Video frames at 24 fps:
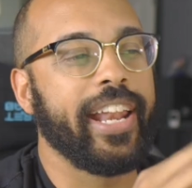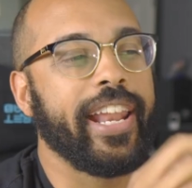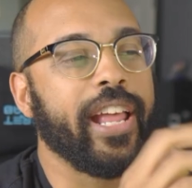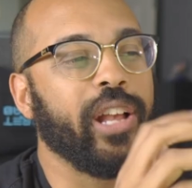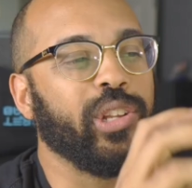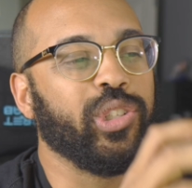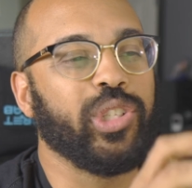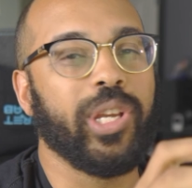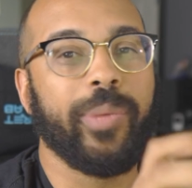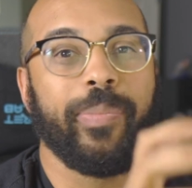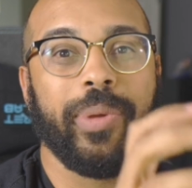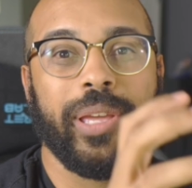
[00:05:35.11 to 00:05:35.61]
Now
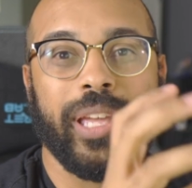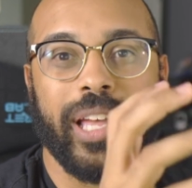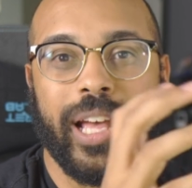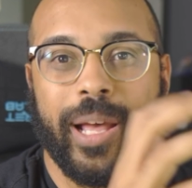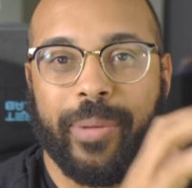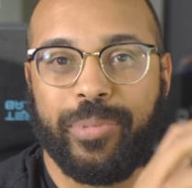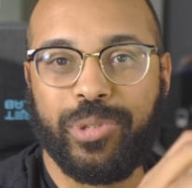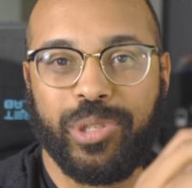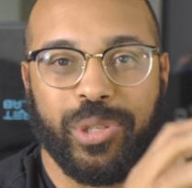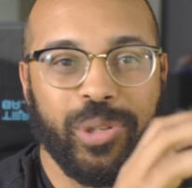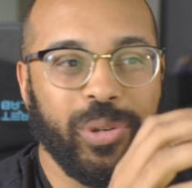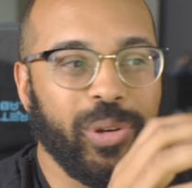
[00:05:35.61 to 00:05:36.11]
jumping
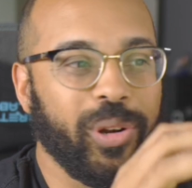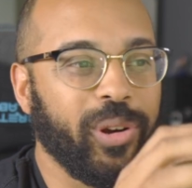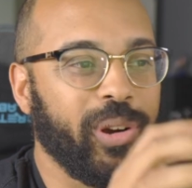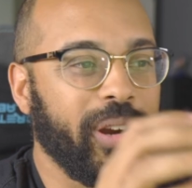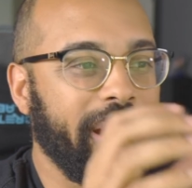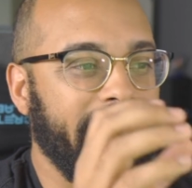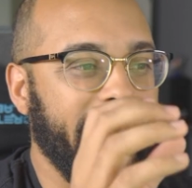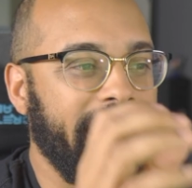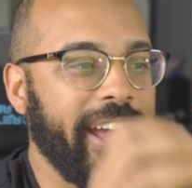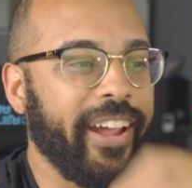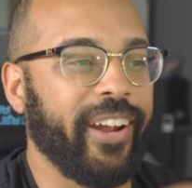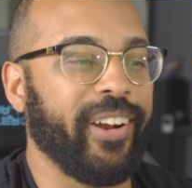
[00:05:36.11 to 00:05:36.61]
up to her
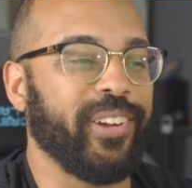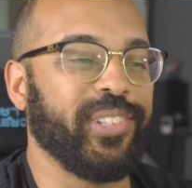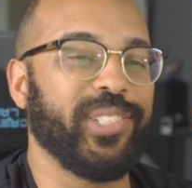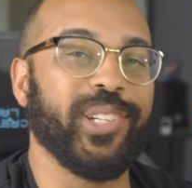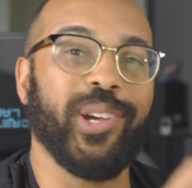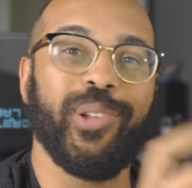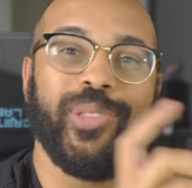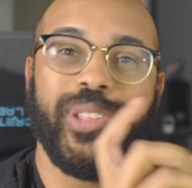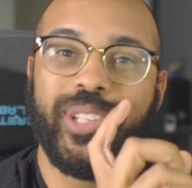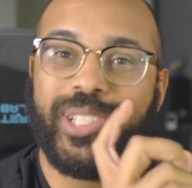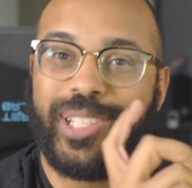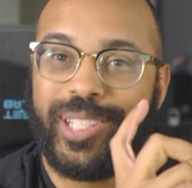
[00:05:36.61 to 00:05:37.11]
hair.
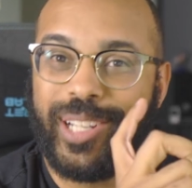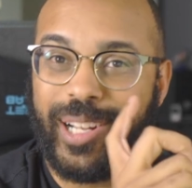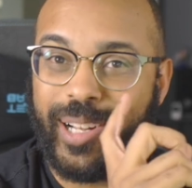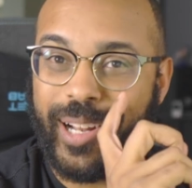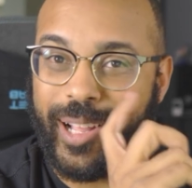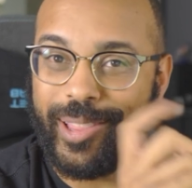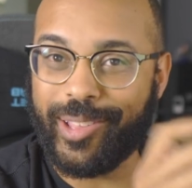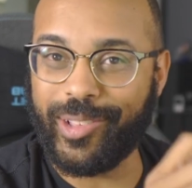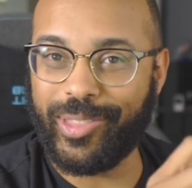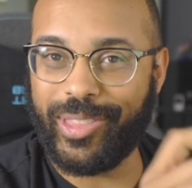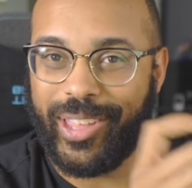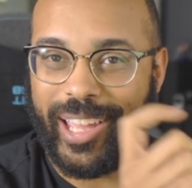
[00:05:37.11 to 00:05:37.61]
So this is
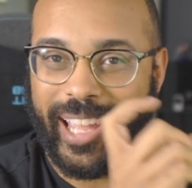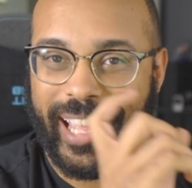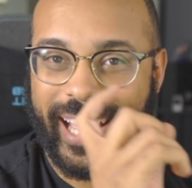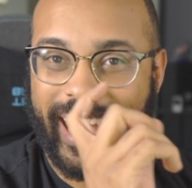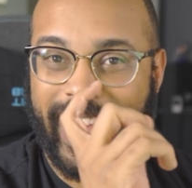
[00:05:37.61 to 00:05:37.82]
another thing